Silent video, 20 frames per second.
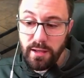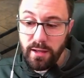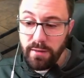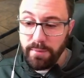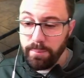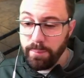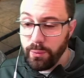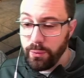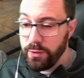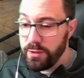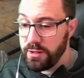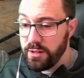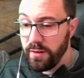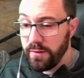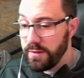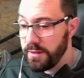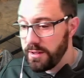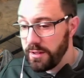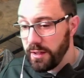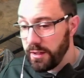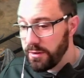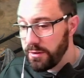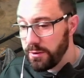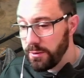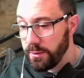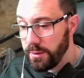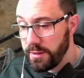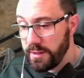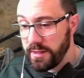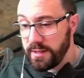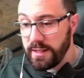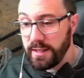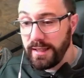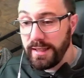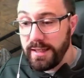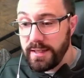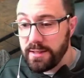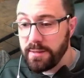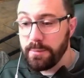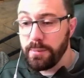Poison, obviously, as always, is the
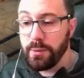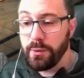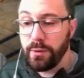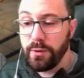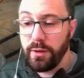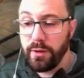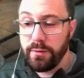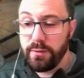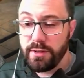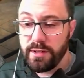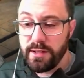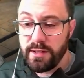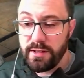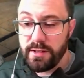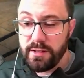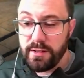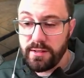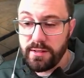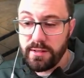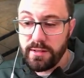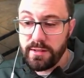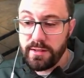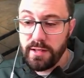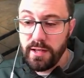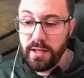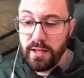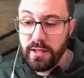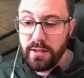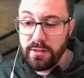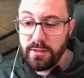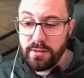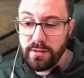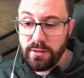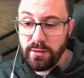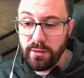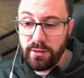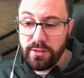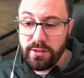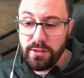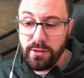least important of the resistances, so as
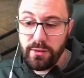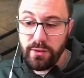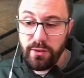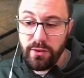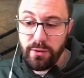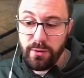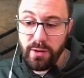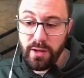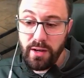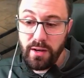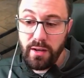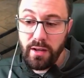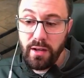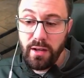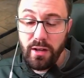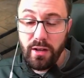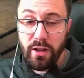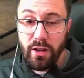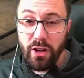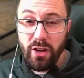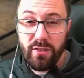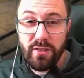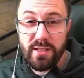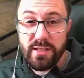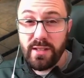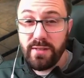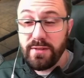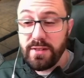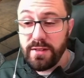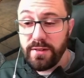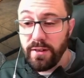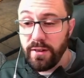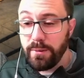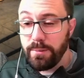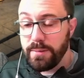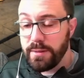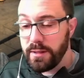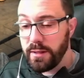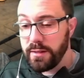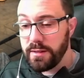long as the other 3 are over
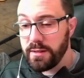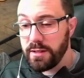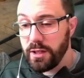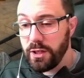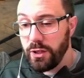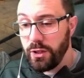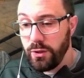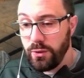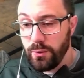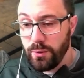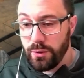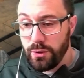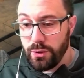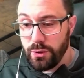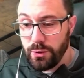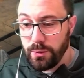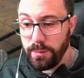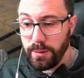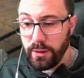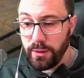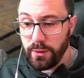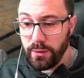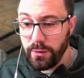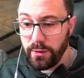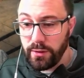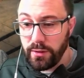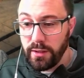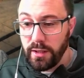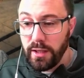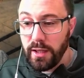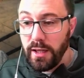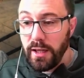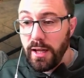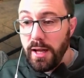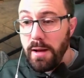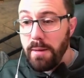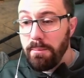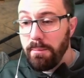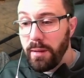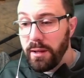75%, you should be golden.
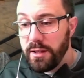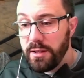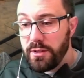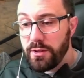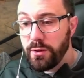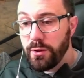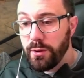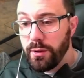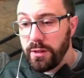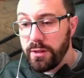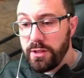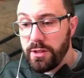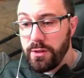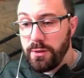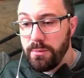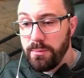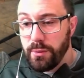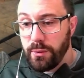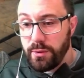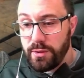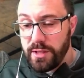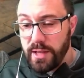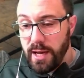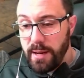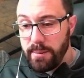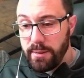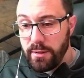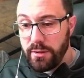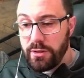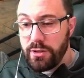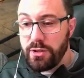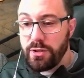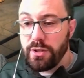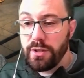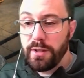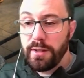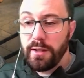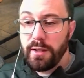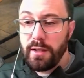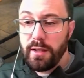Might Aura to do more damage,
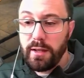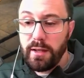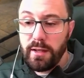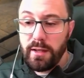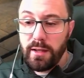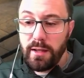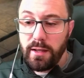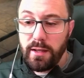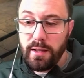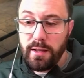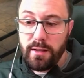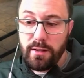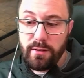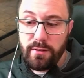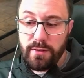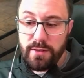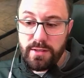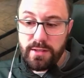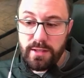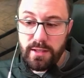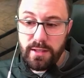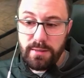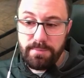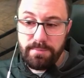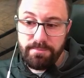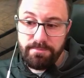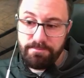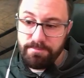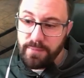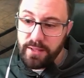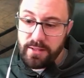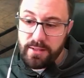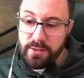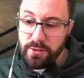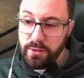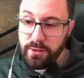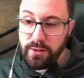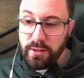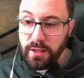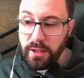and then obviously that's the
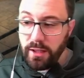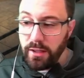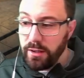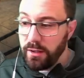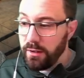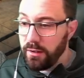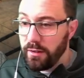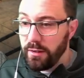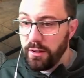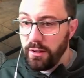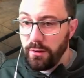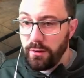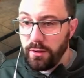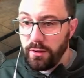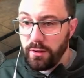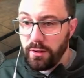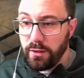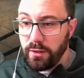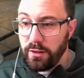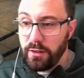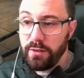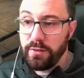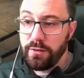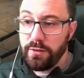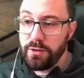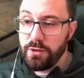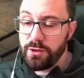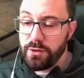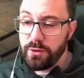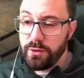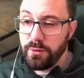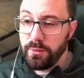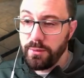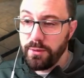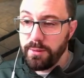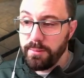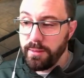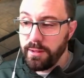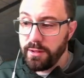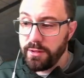only thing you can kind of control with
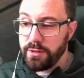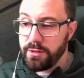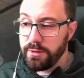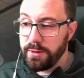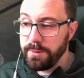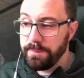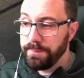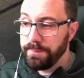the mercenary.